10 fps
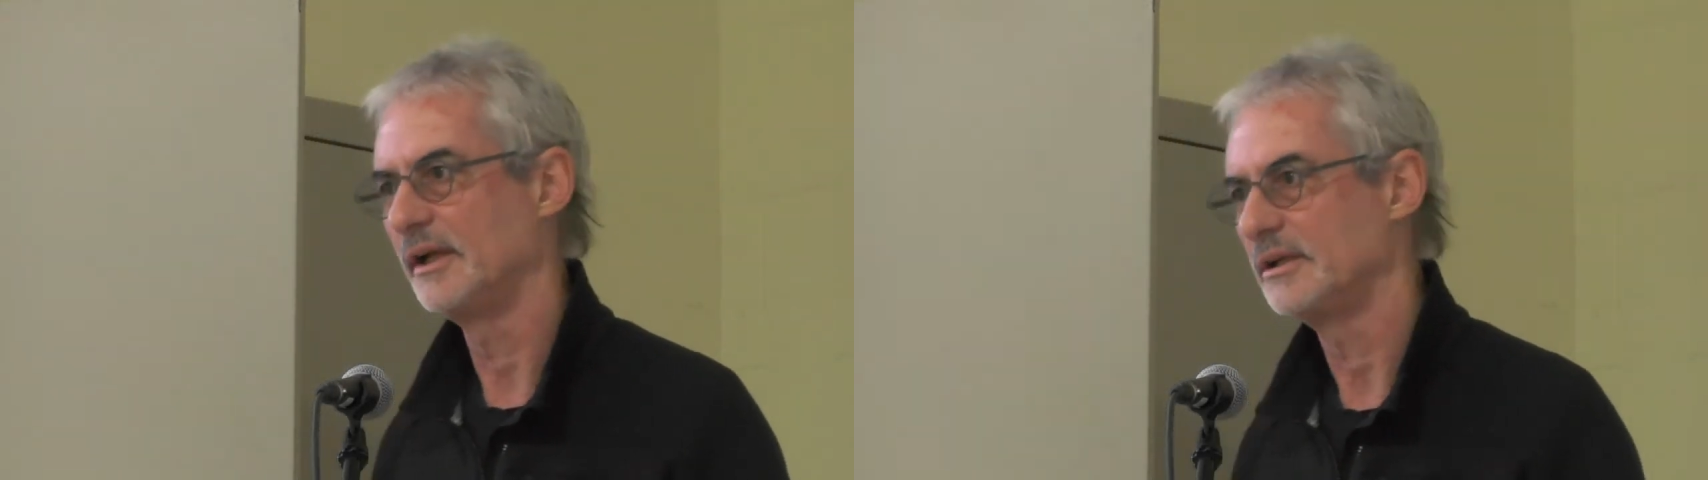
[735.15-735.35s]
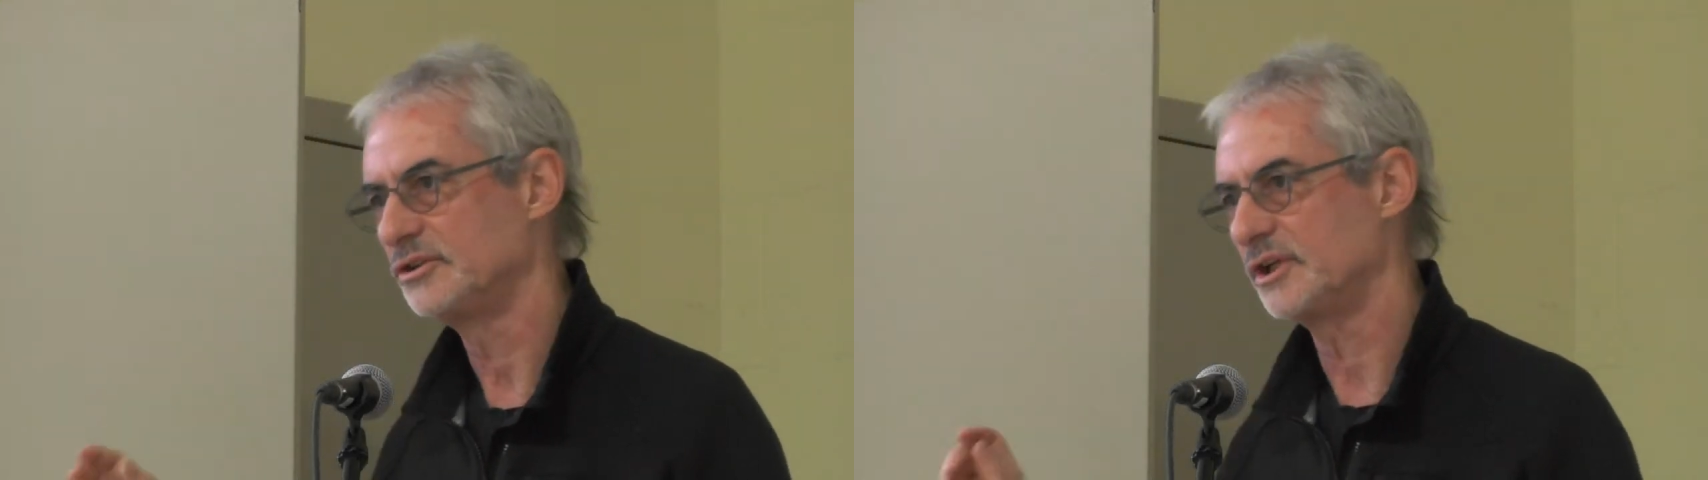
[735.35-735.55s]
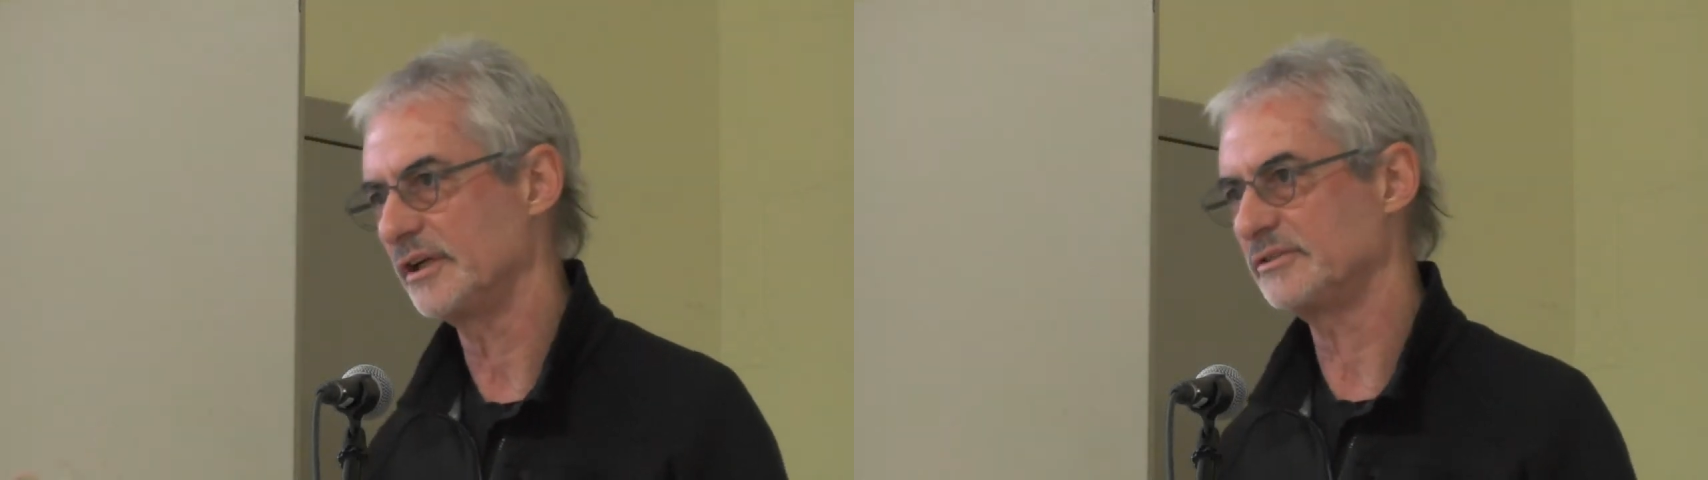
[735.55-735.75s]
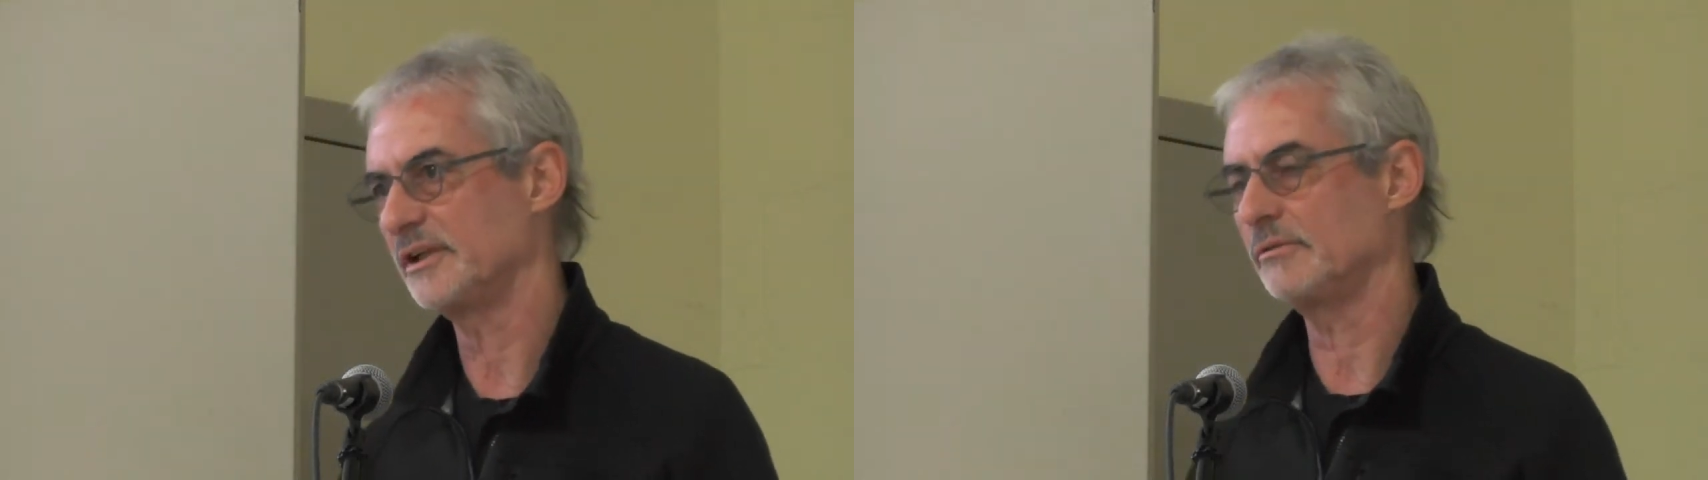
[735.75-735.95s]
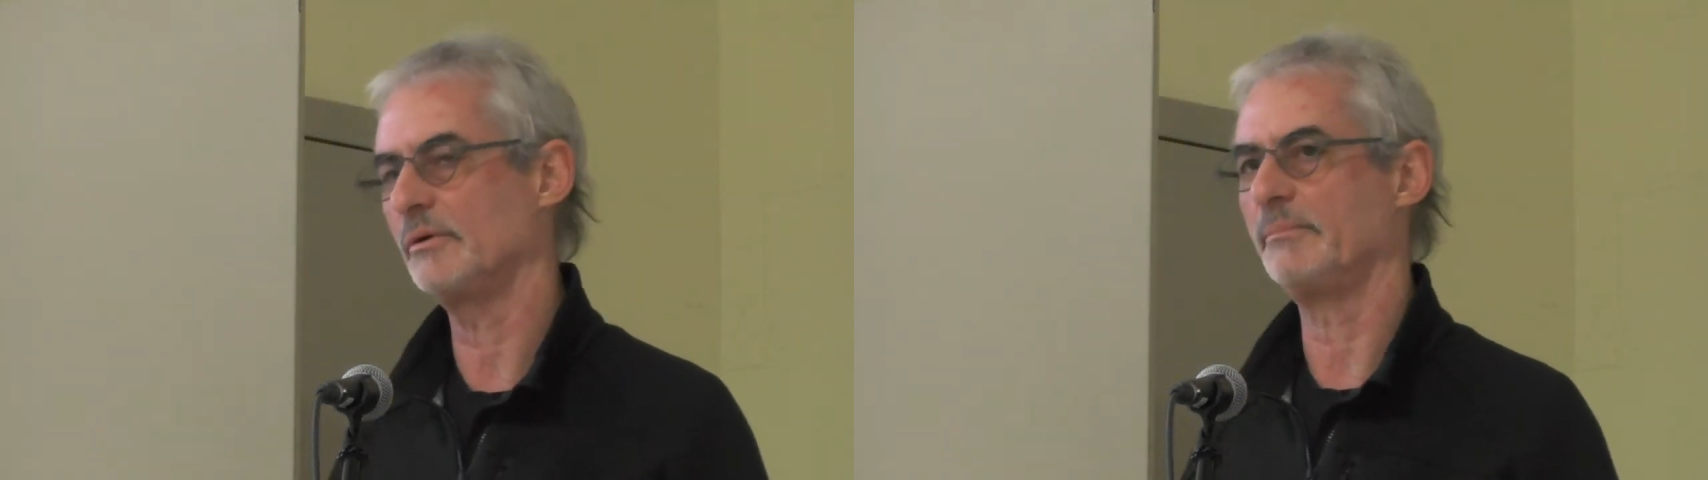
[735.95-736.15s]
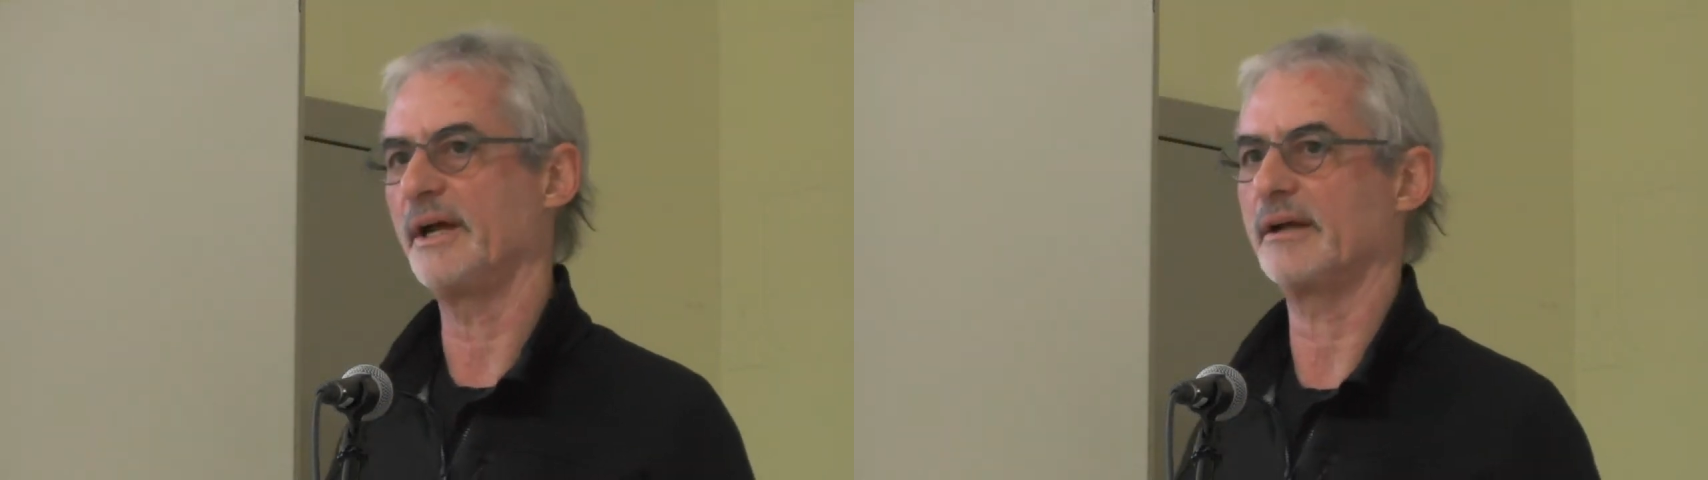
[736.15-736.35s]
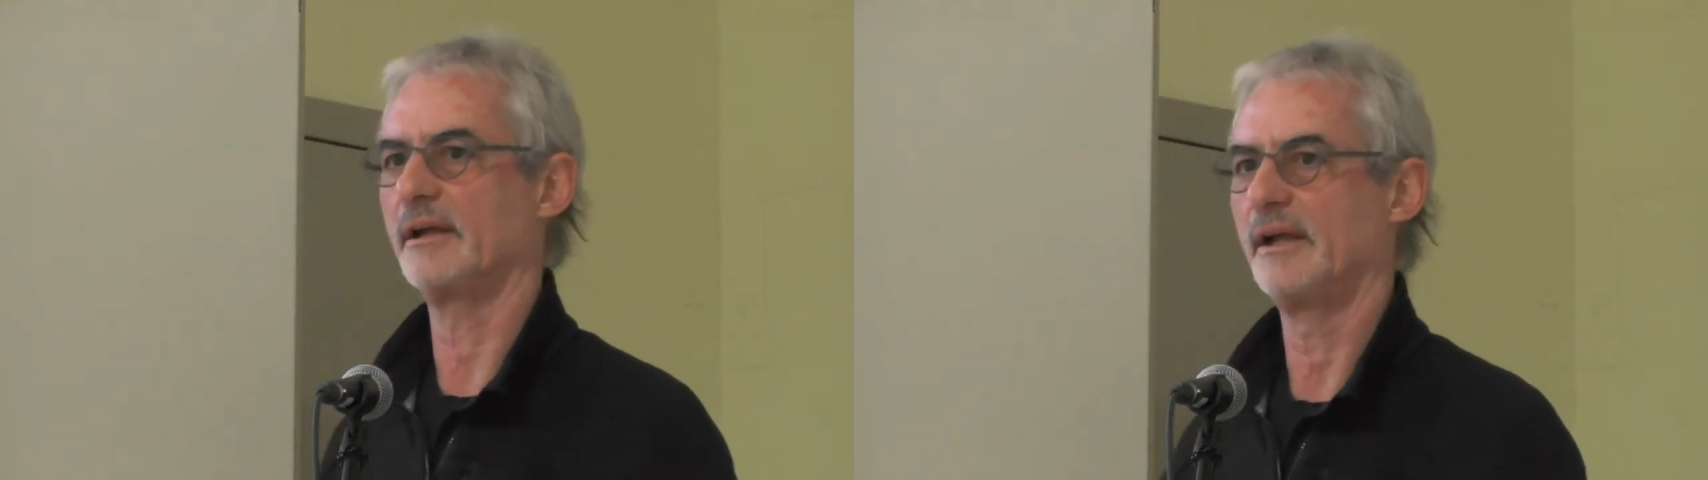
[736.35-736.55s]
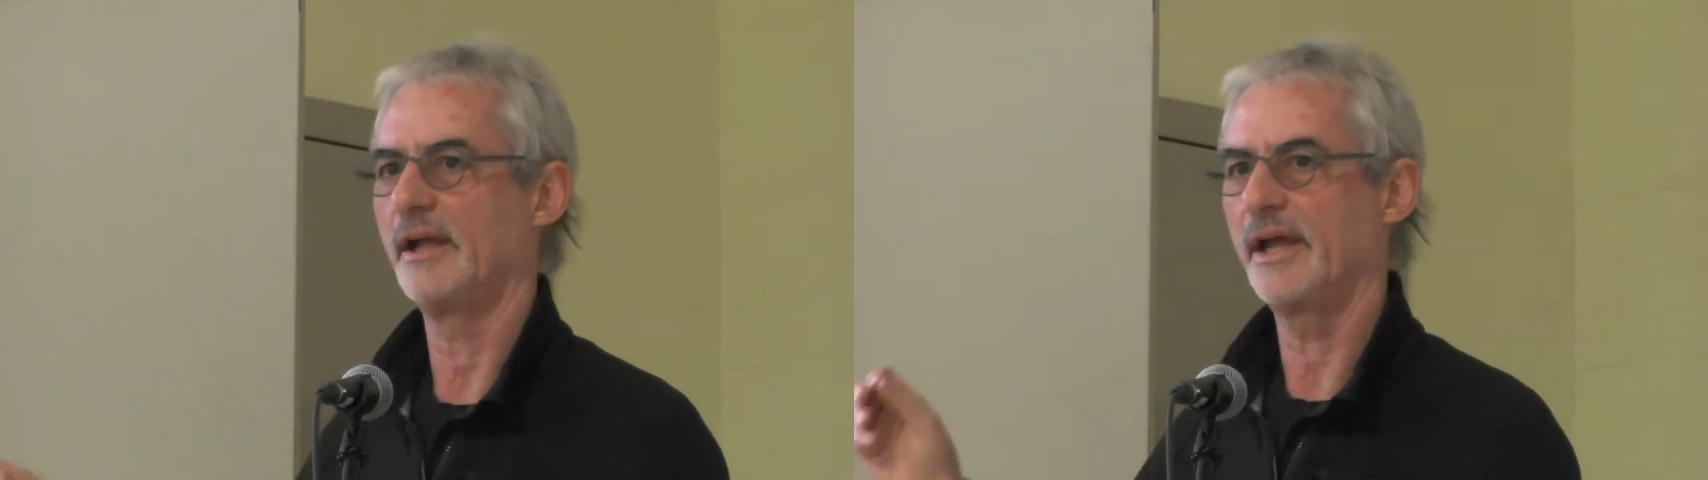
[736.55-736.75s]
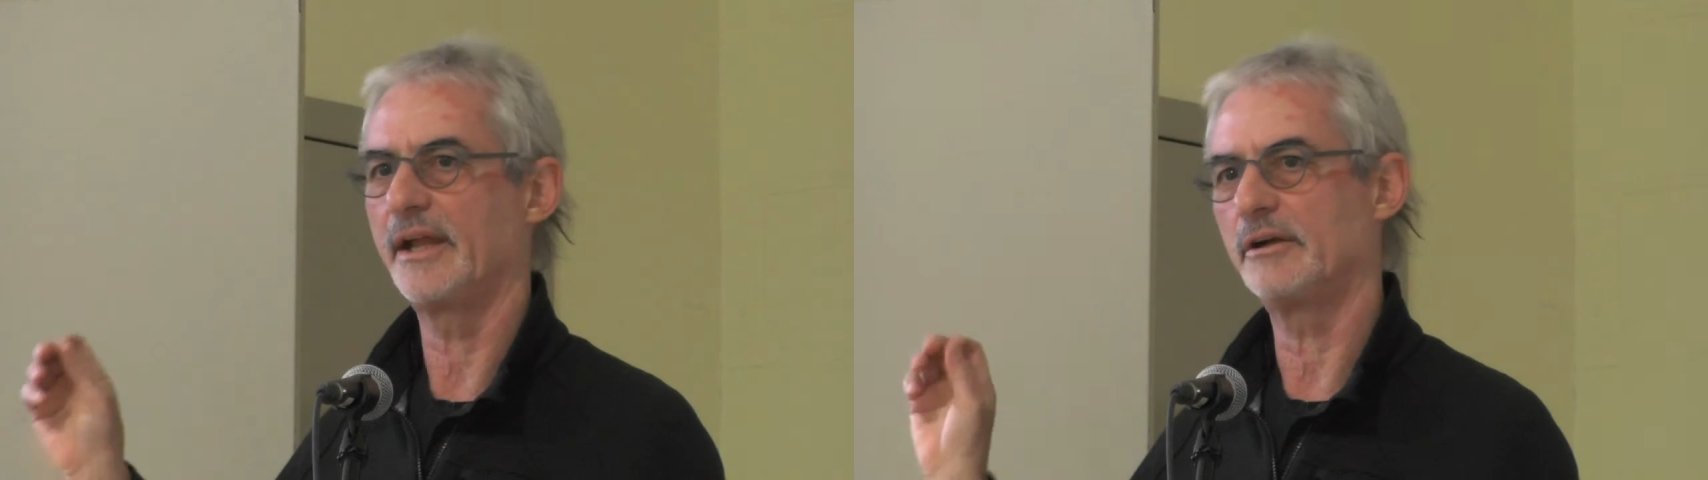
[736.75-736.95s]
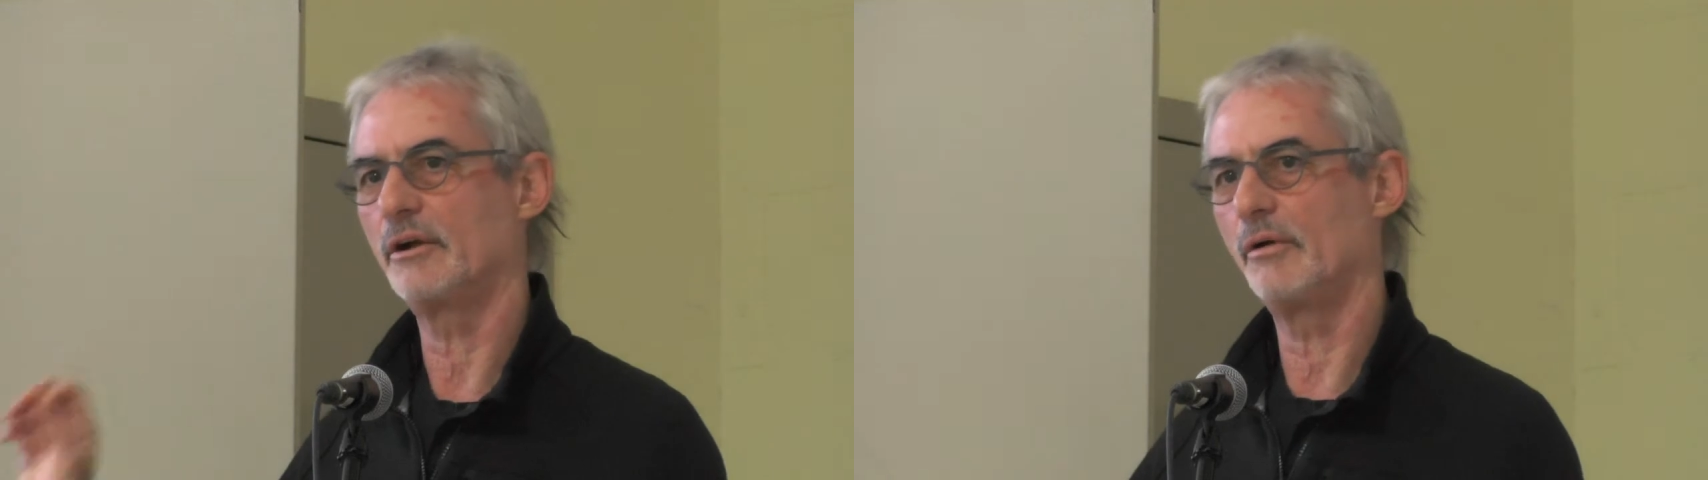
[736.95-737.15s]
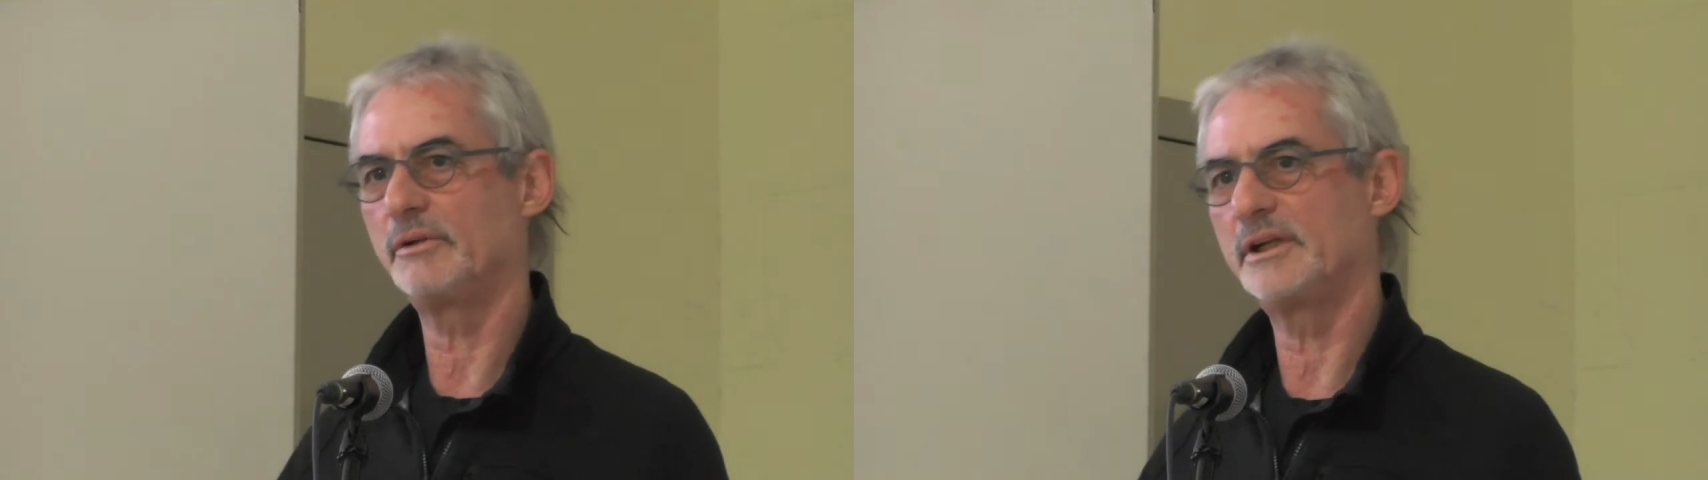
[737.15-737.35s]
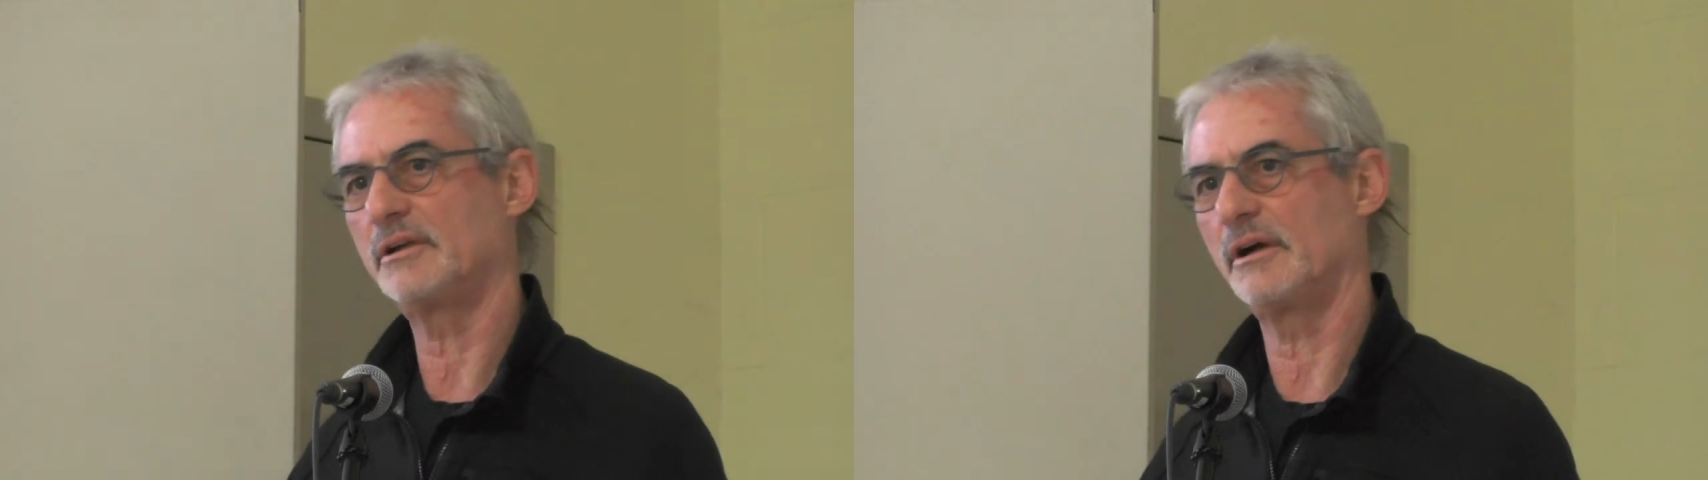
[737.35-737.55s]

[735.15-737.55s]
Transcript: just in Quebec. And it only